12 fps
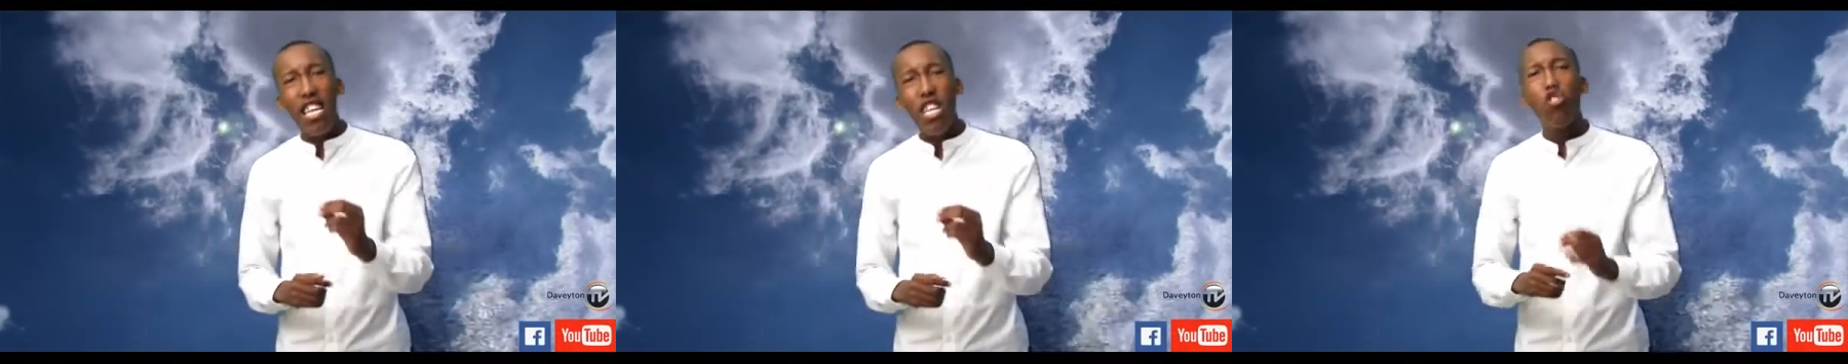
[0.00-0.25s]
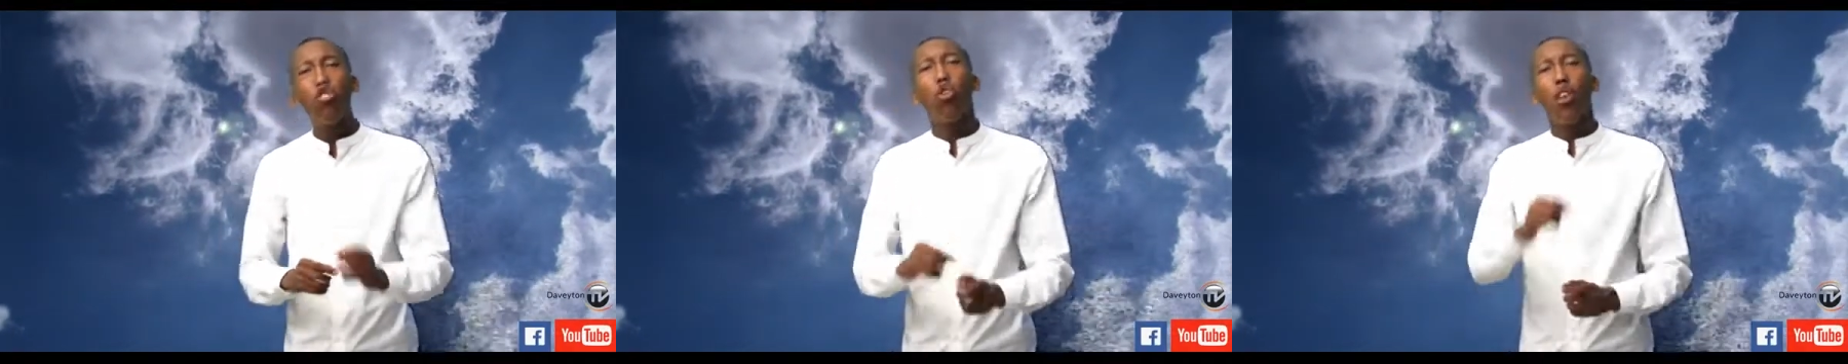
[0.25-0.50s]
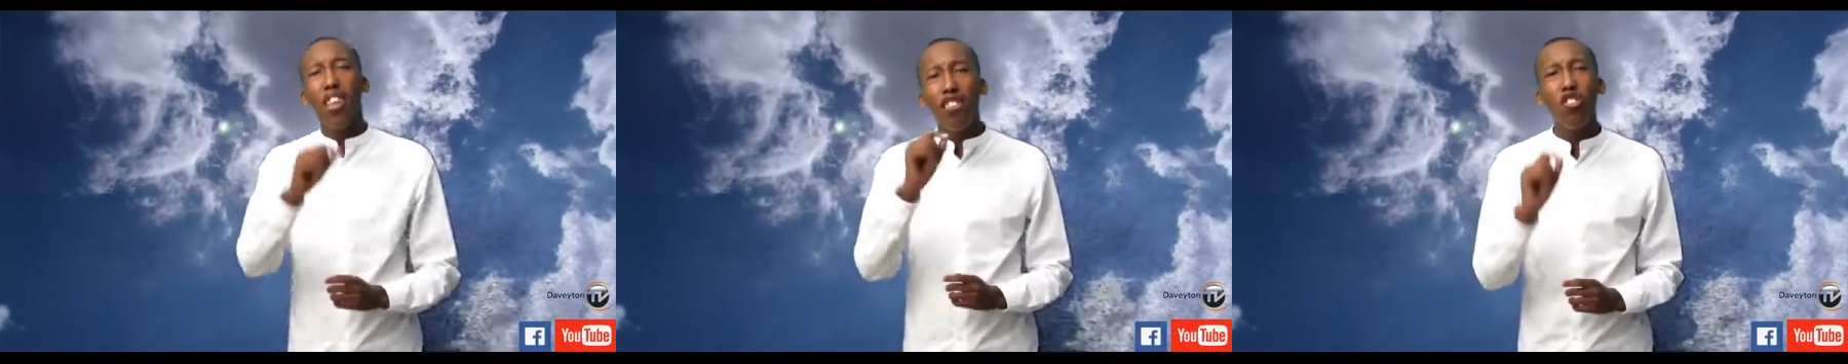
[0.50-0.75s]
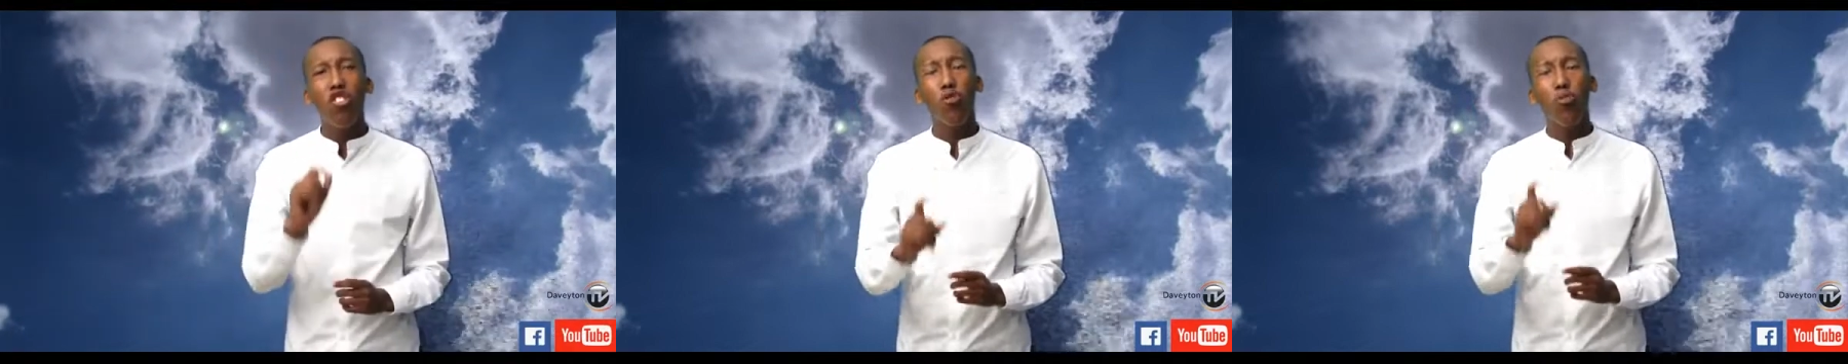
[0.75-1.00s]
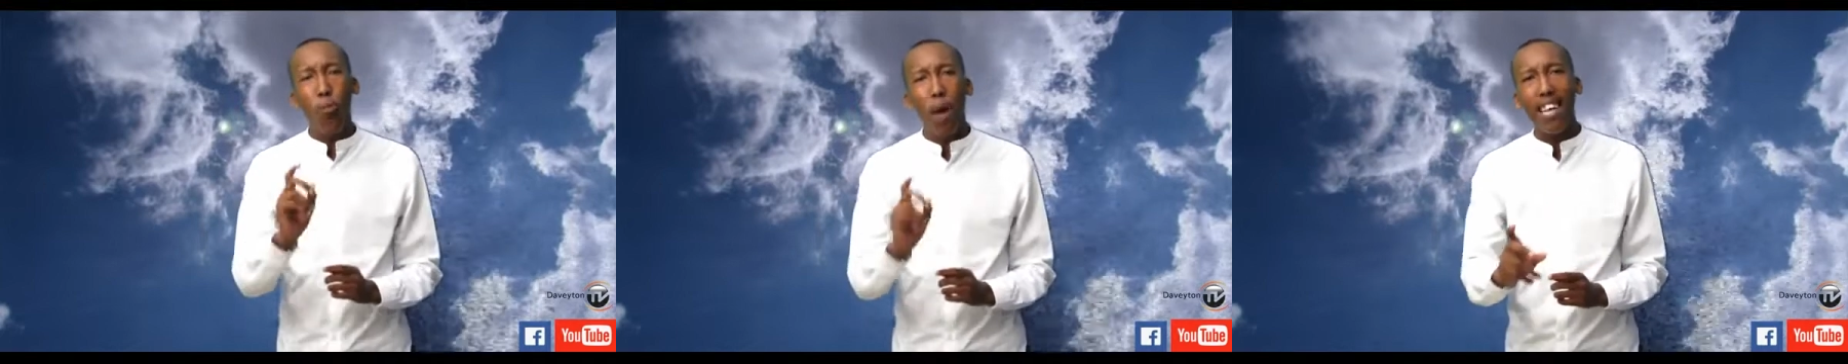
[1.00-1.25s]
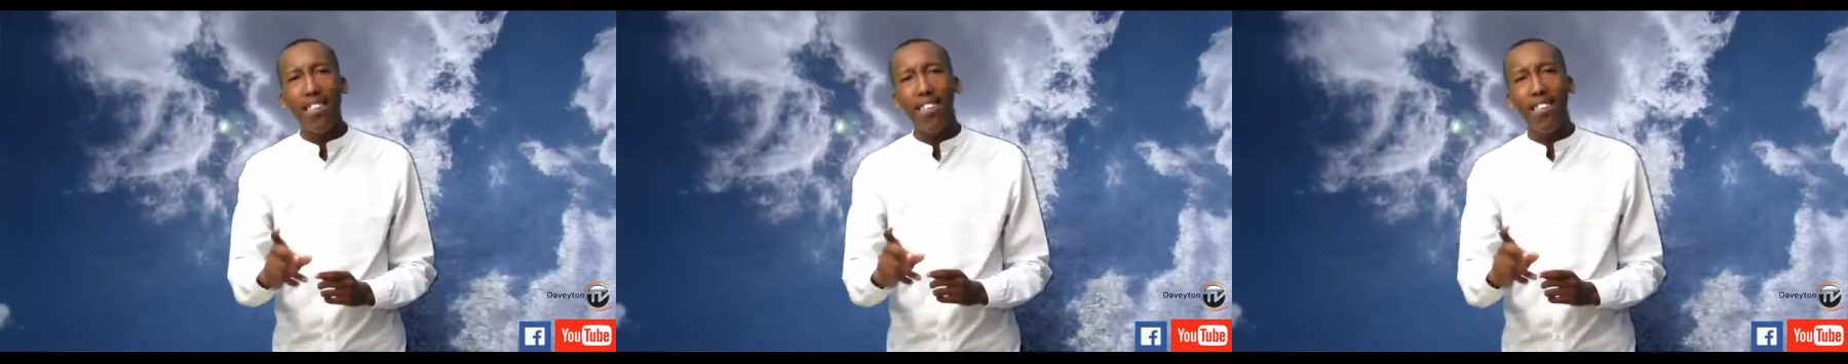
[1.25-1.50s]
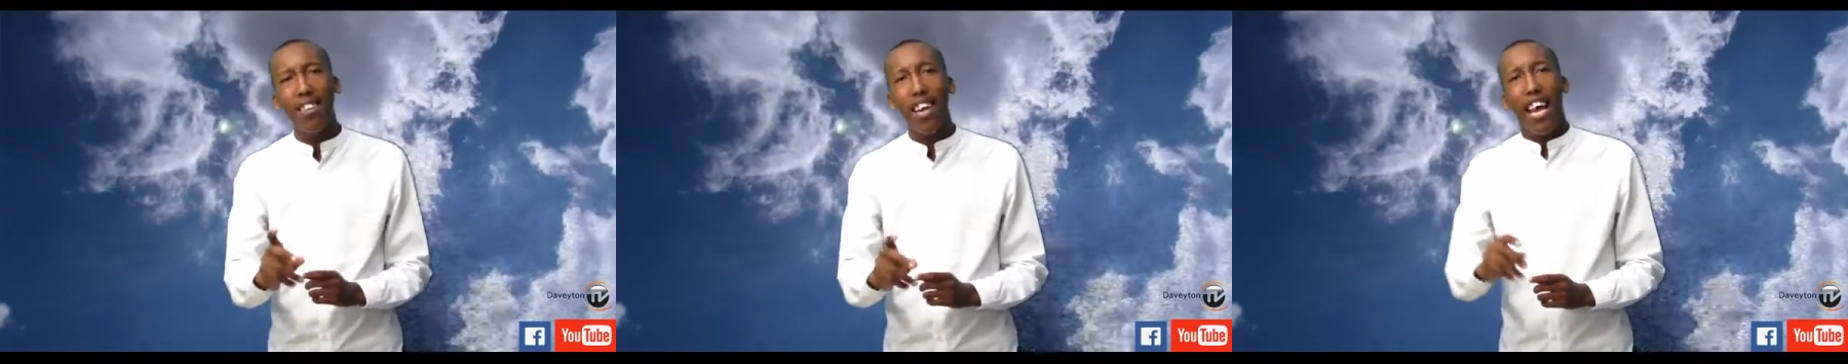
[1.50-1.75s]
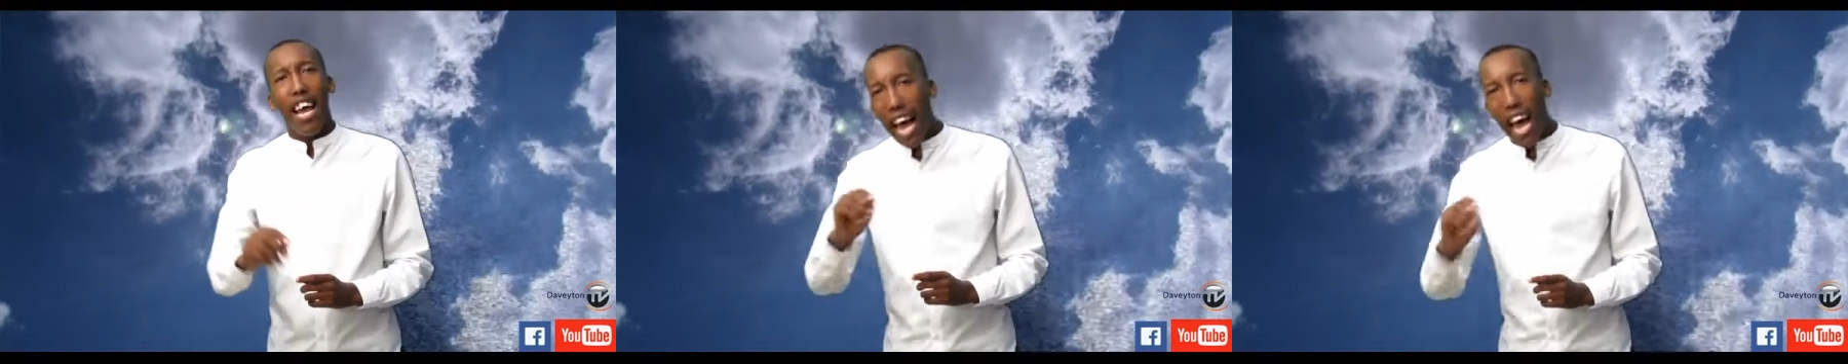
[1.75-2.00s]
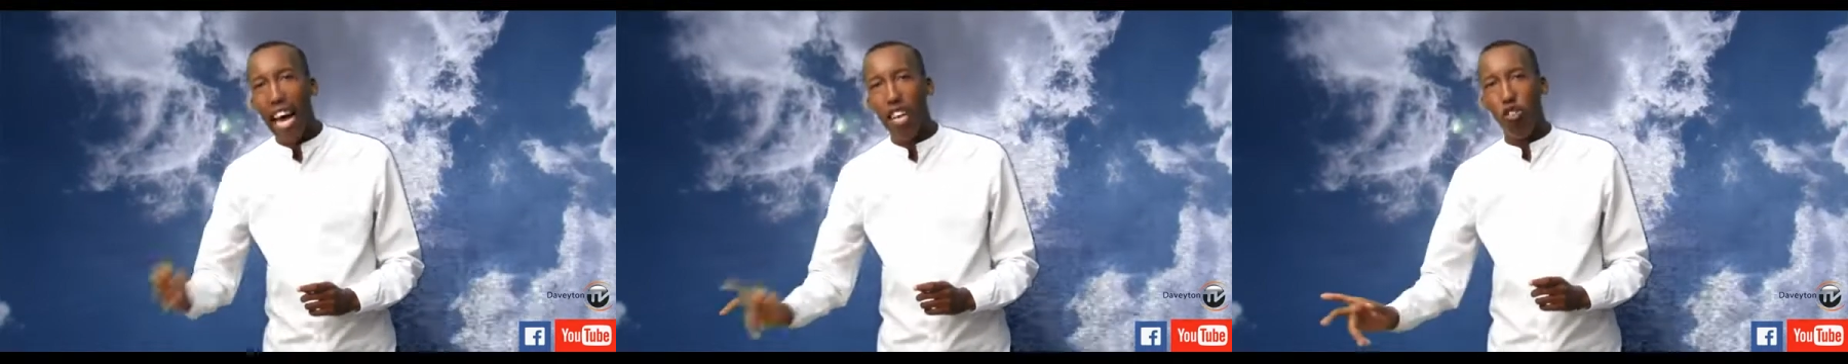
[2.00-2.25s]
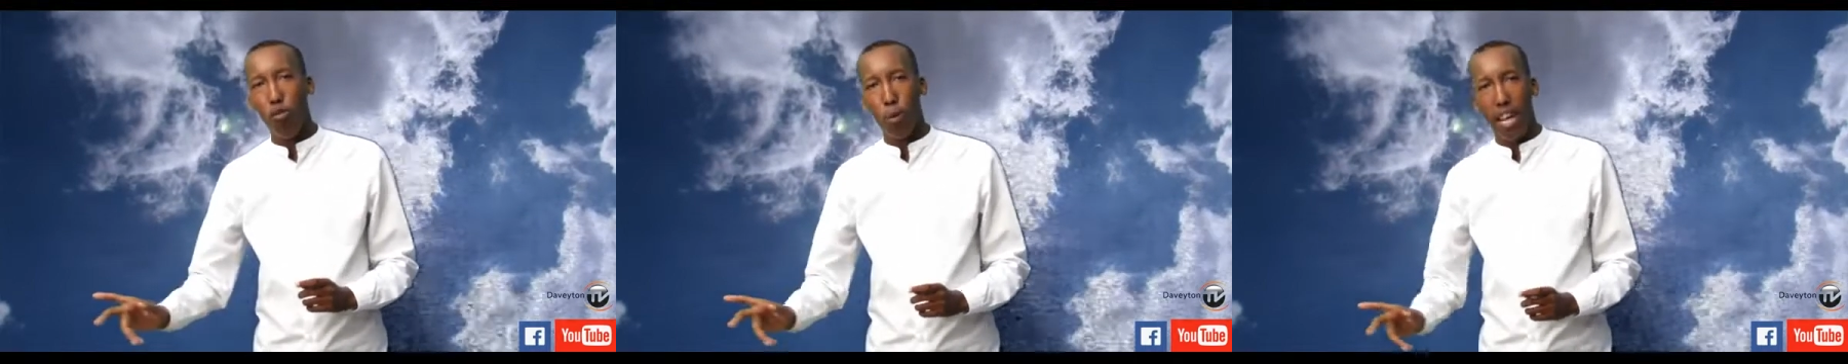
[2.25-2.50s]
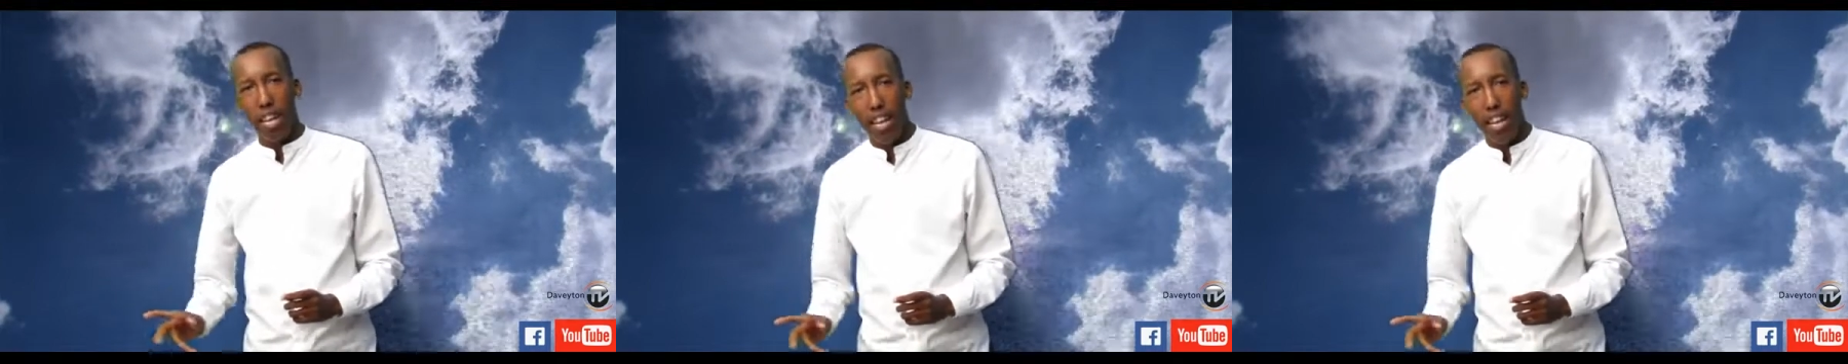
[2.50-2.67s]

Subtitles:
is to respect a husband.